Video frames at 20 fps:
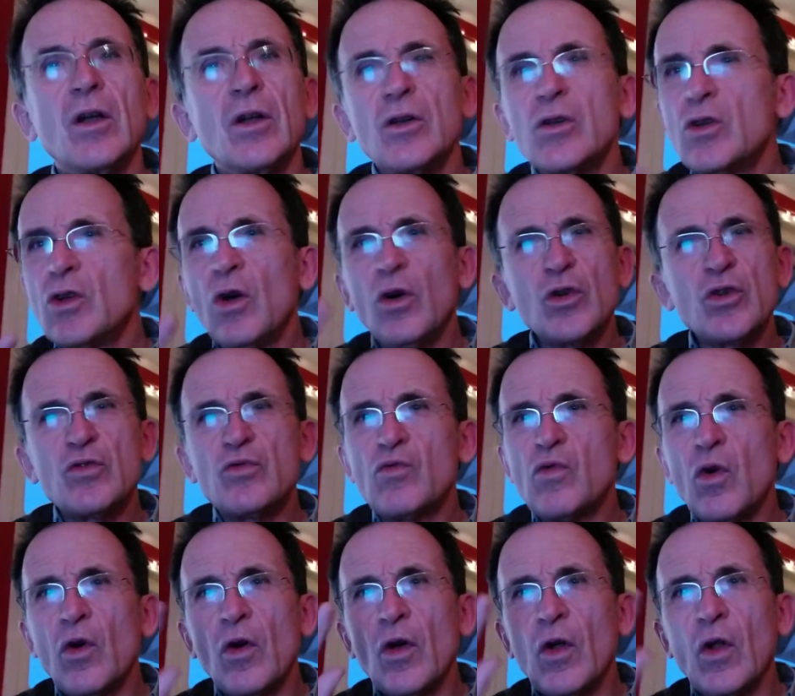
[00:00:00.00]
Not
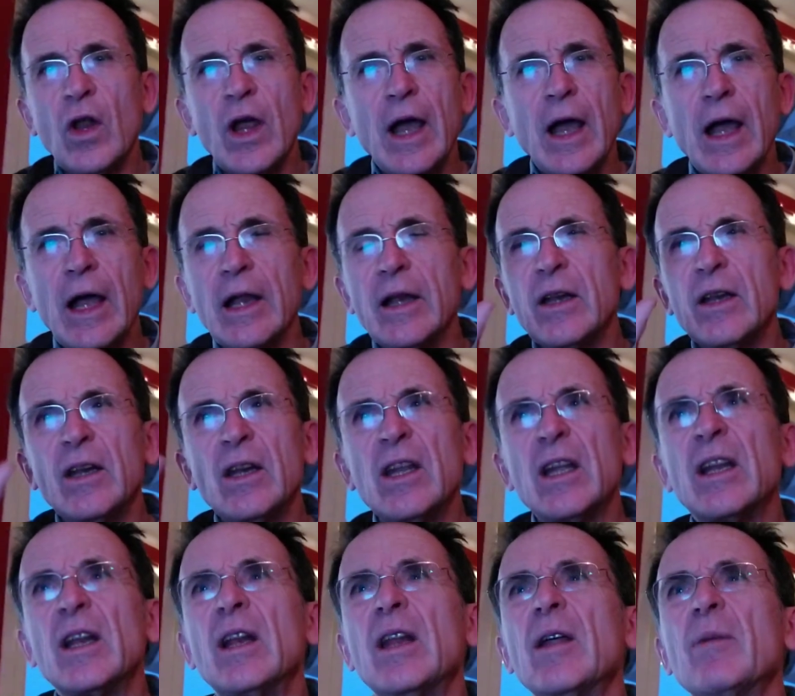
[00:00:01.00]
royal hand
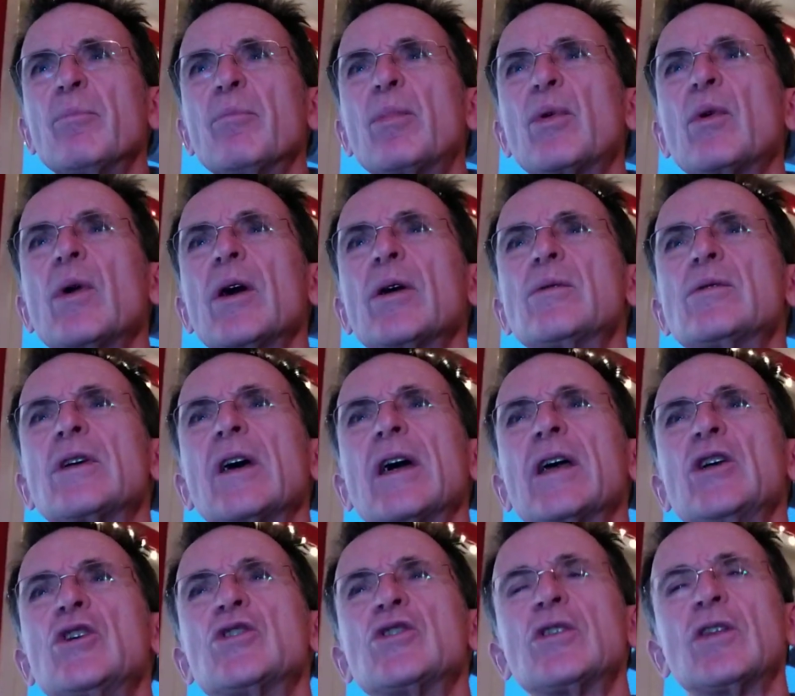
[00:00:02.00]
in limp
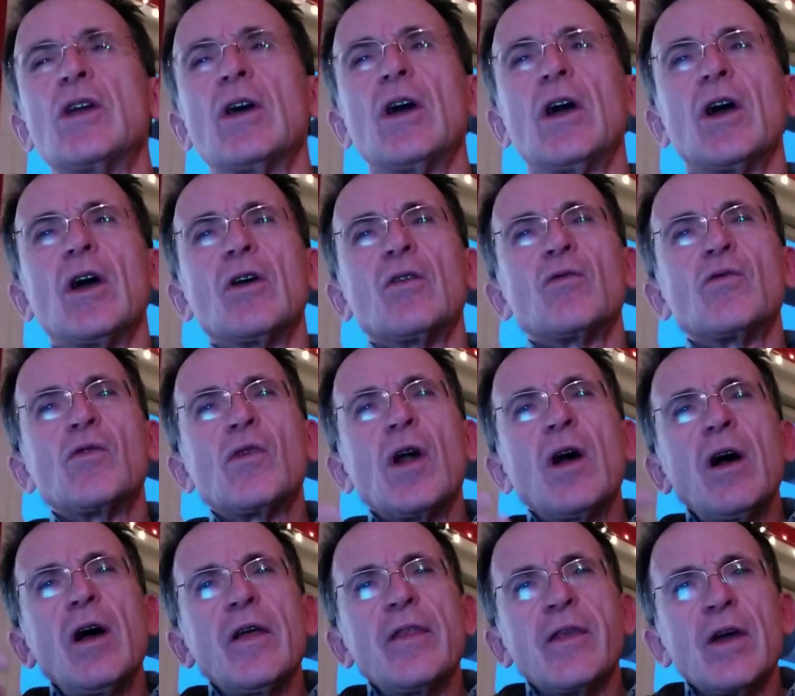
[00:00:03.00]
rotation,
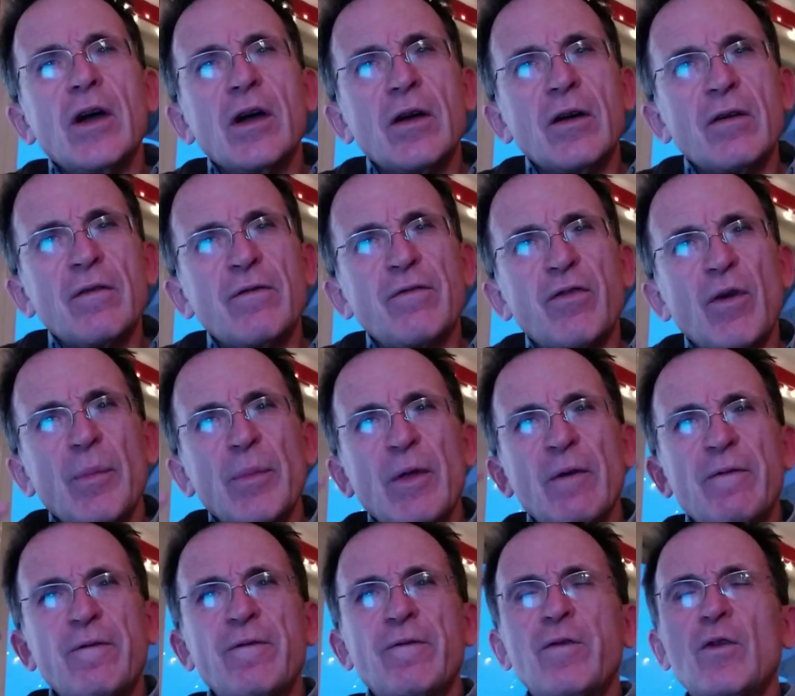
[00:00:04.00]
rather from the
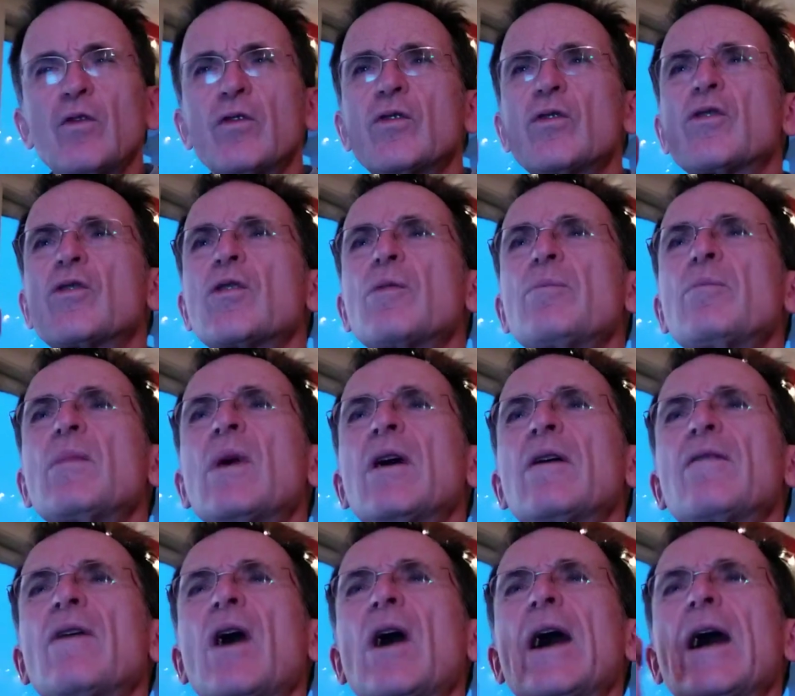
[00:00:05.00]
fulcrum
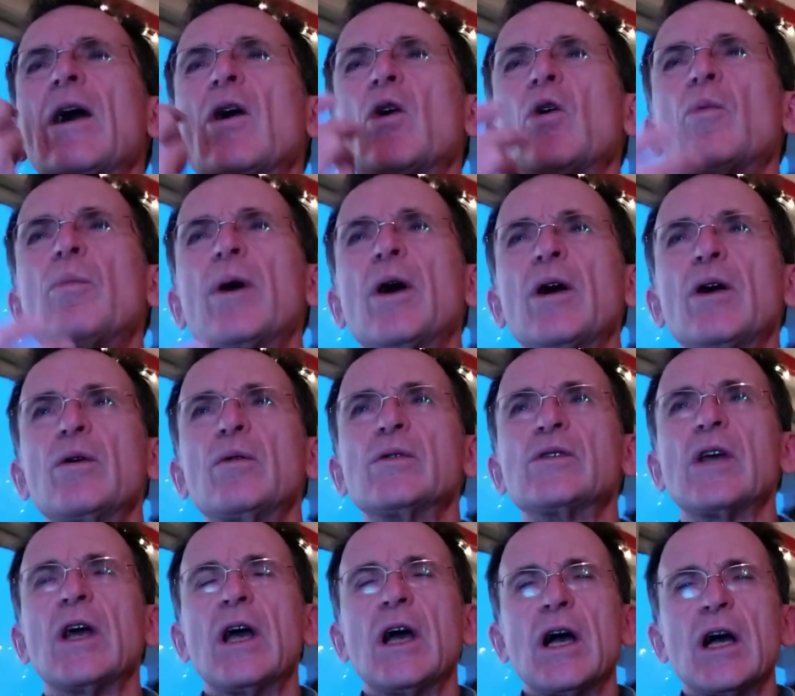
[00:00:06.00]
of our
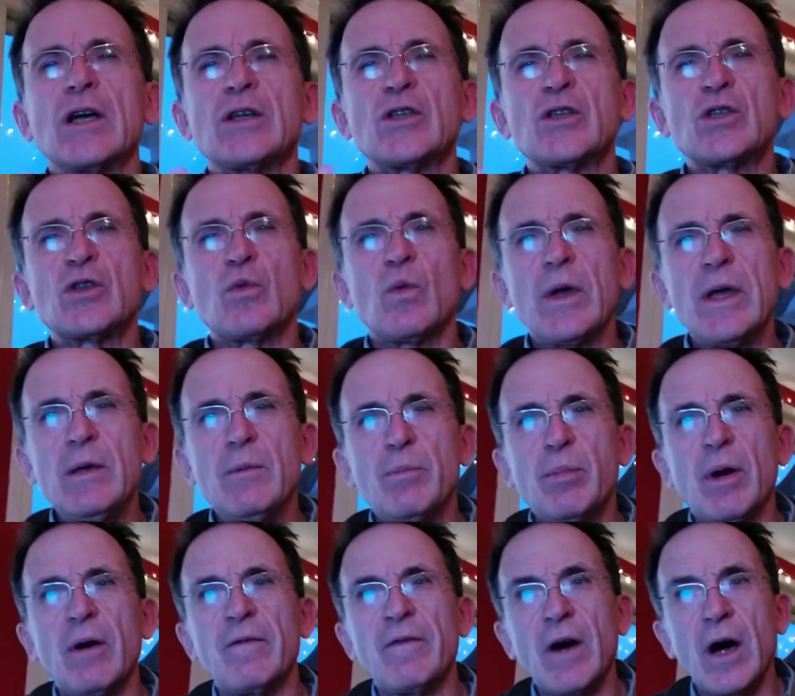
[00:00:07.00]
elbows a
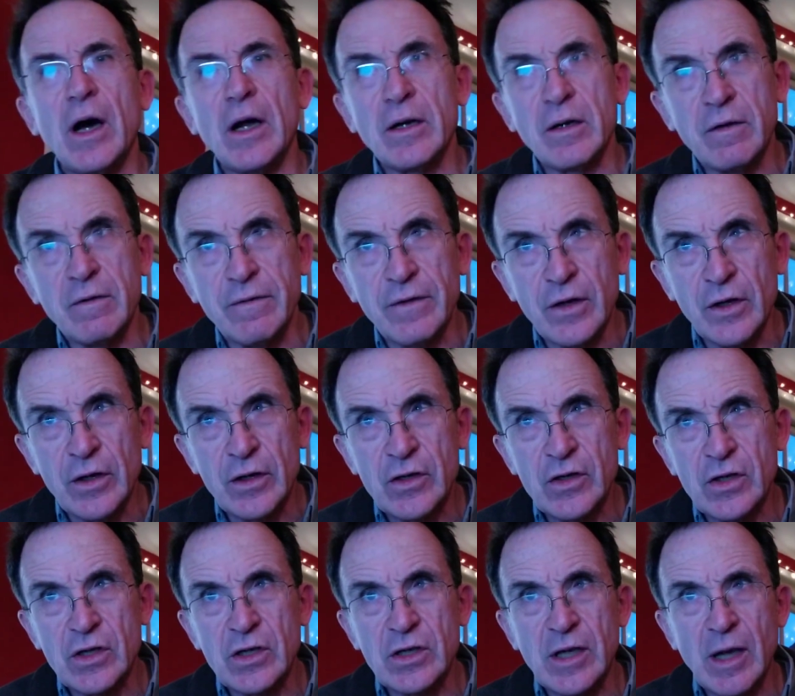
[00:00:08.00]
sweep of
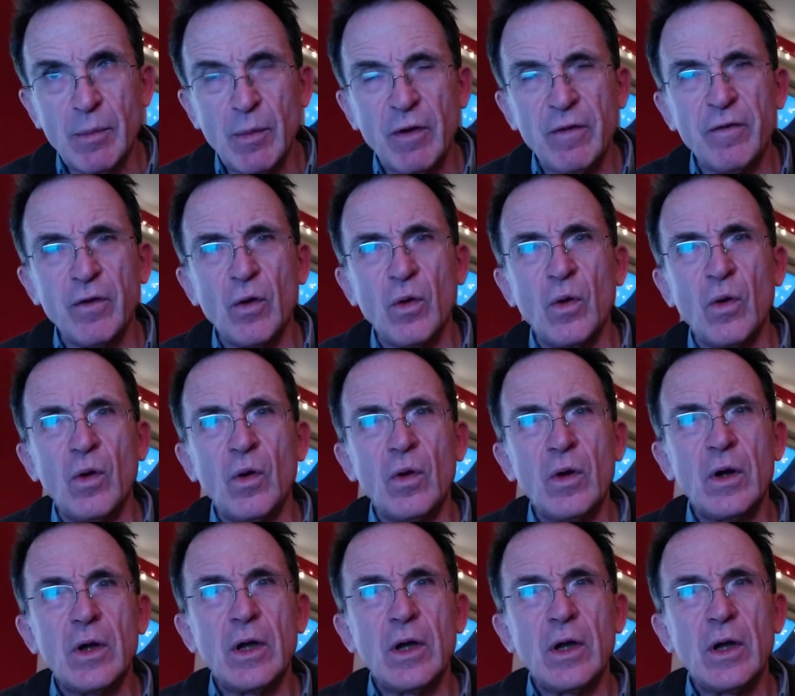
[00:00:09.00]
unversed semaphore,